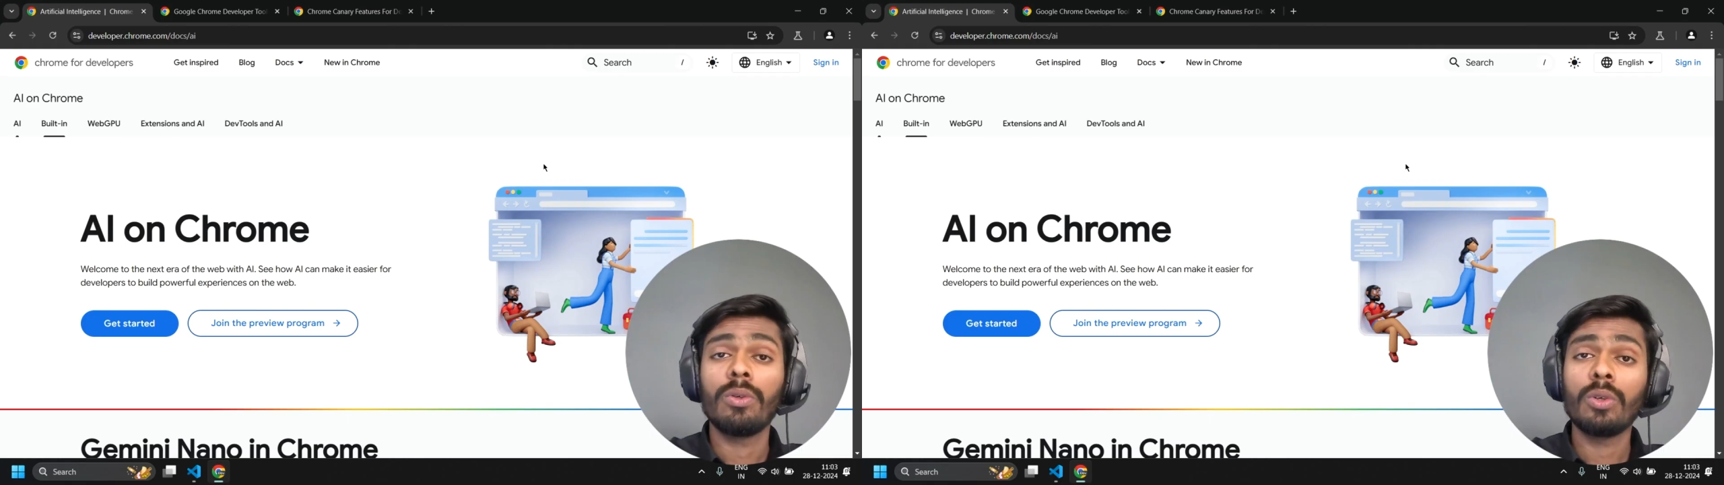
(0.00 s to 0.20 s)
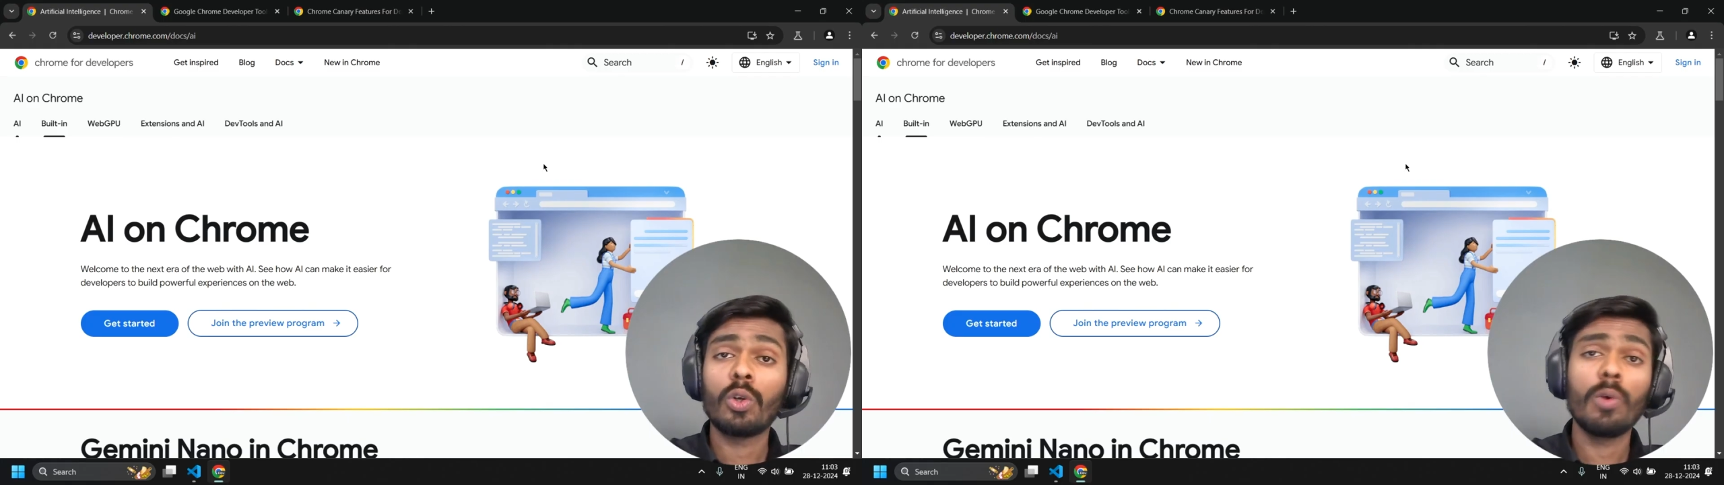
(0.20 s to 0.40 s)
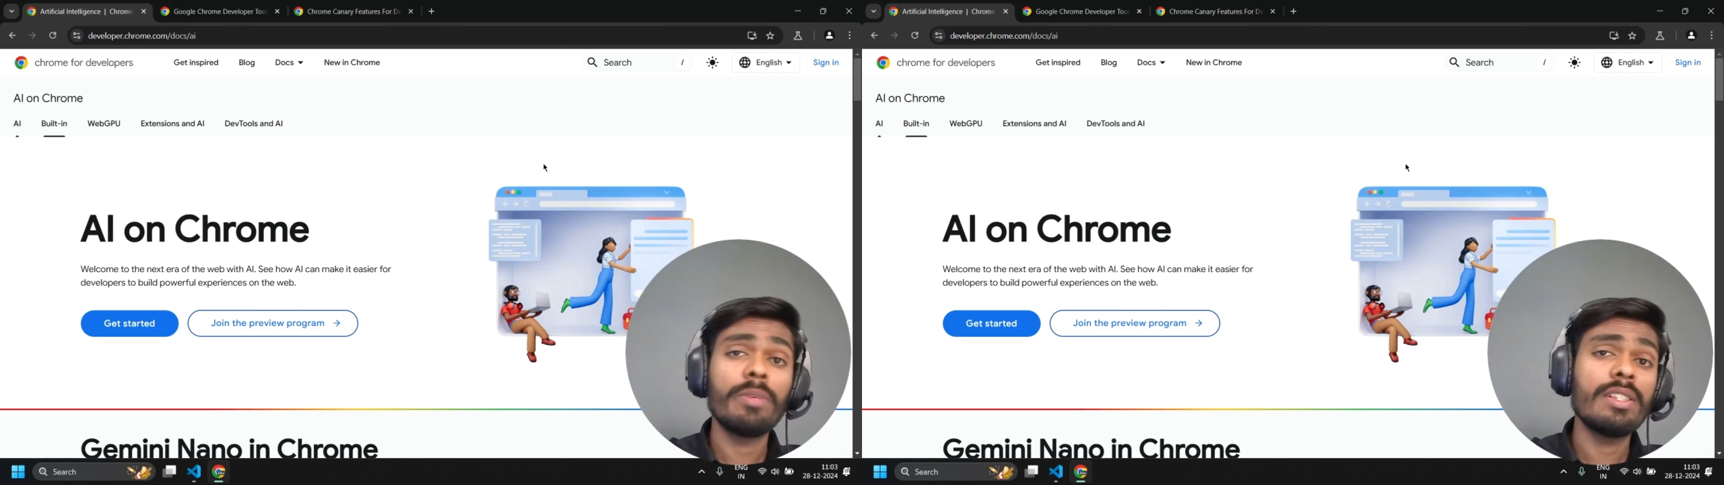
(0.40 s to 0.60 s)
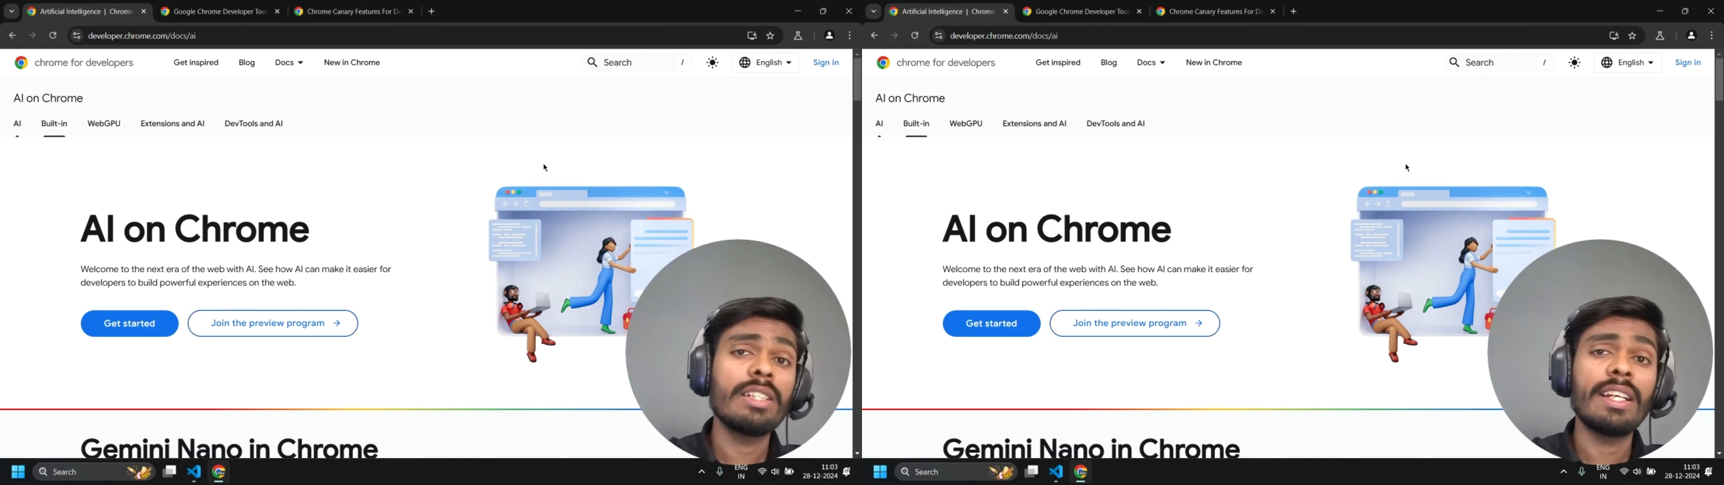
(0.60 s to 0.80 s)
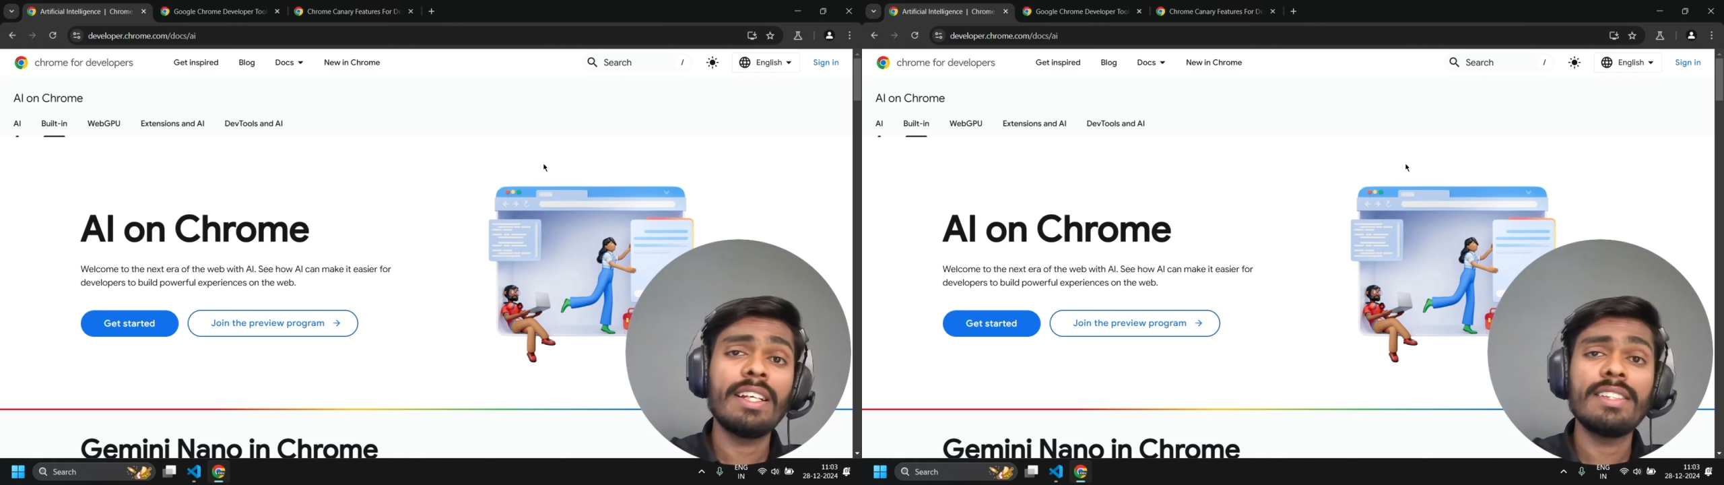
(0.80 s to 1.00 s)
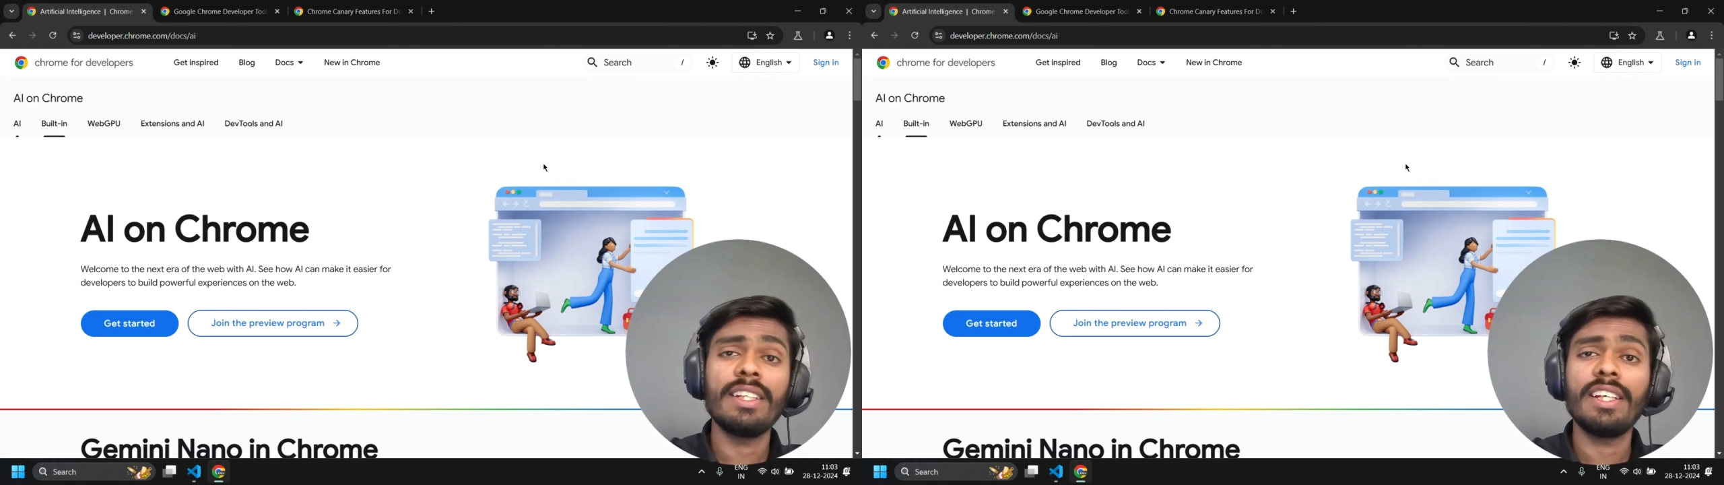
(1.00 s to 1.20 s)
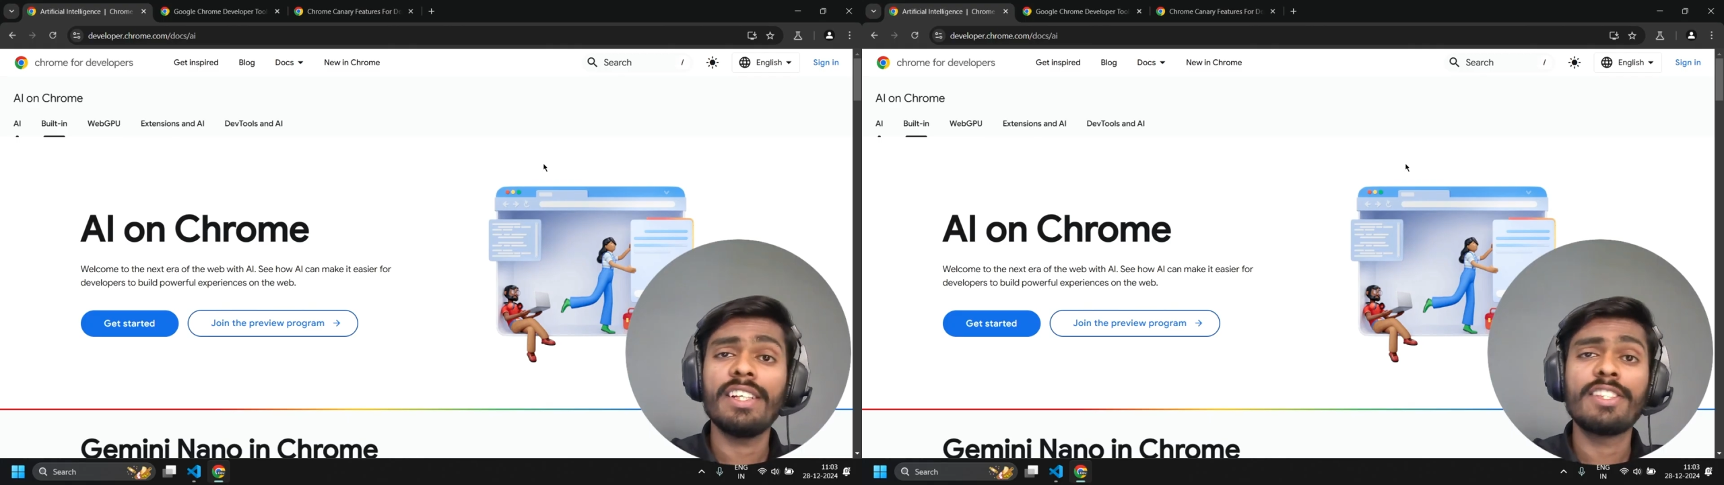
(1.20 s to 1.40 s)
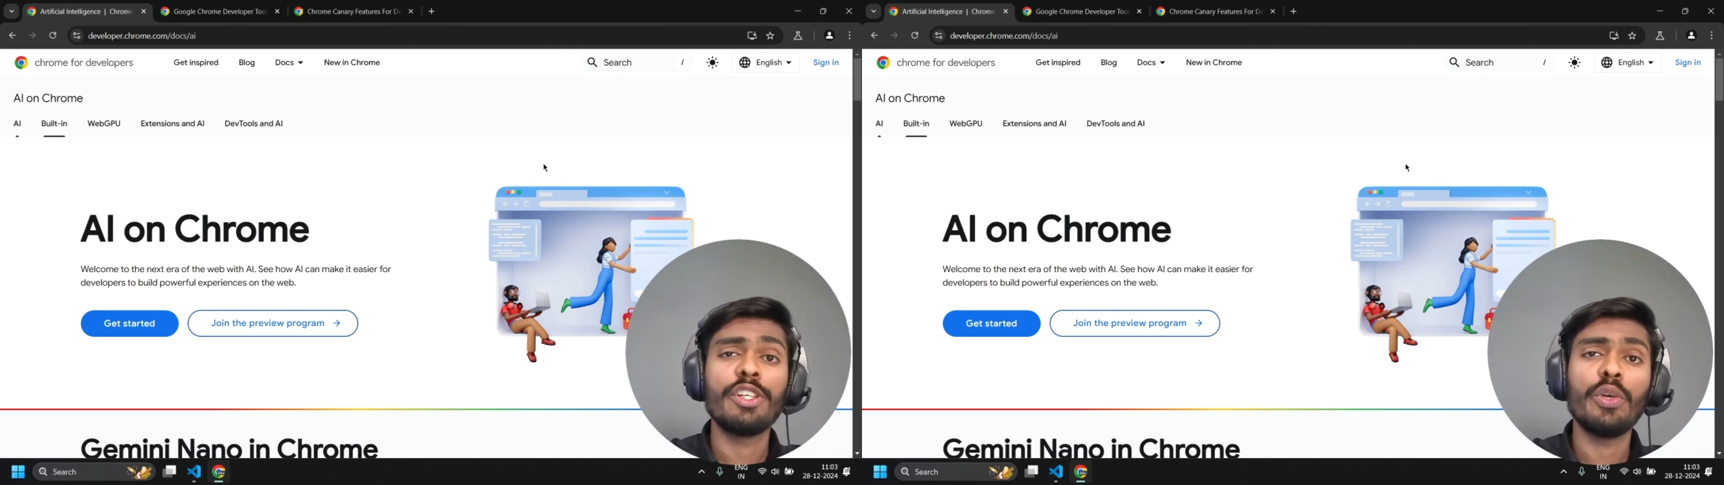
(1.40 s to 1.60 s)
Chrome is releasing
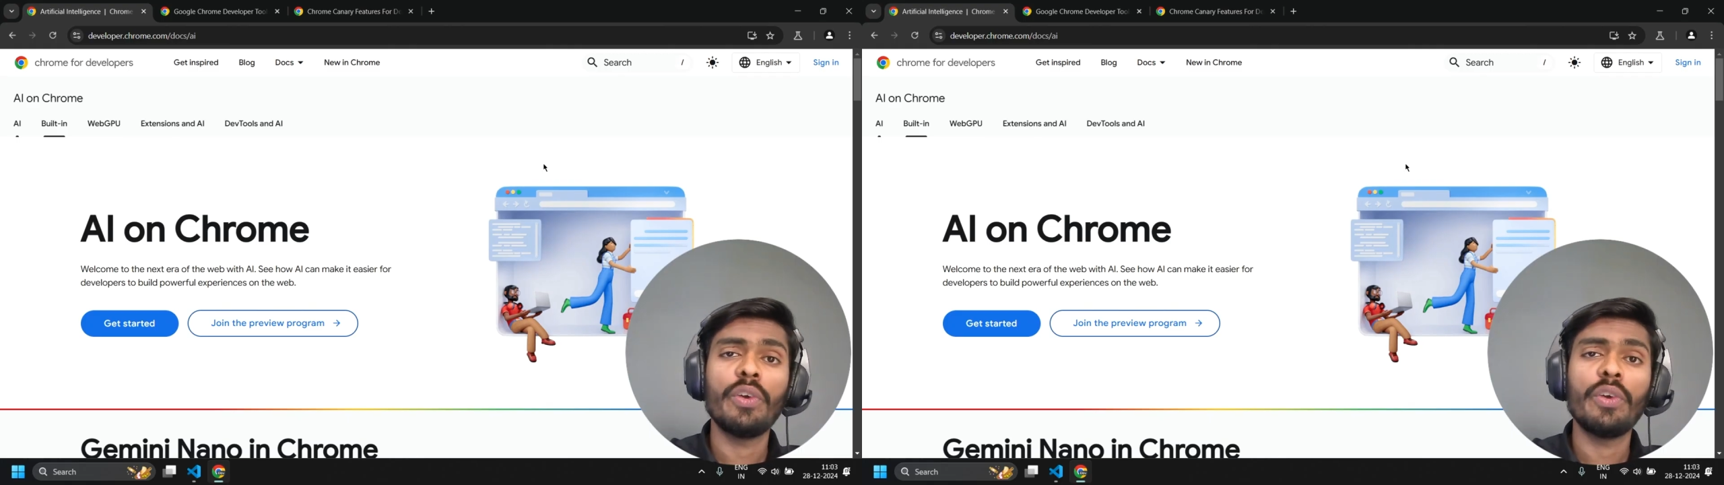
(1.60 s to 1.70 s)
its new